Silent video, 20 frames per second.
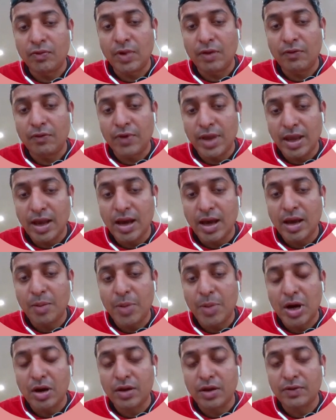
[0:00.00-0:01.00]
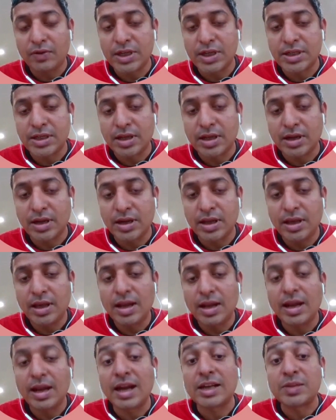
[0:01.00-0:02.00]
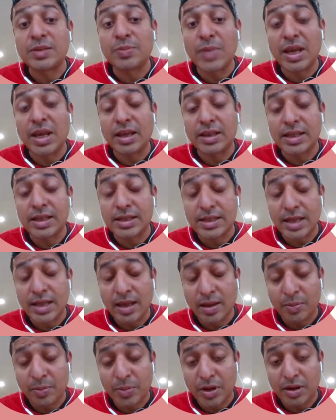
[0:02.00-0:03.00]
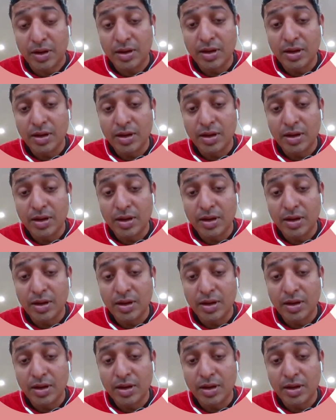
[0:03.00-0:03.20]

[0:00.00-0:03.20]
We are part of this journey. Let's make this happen.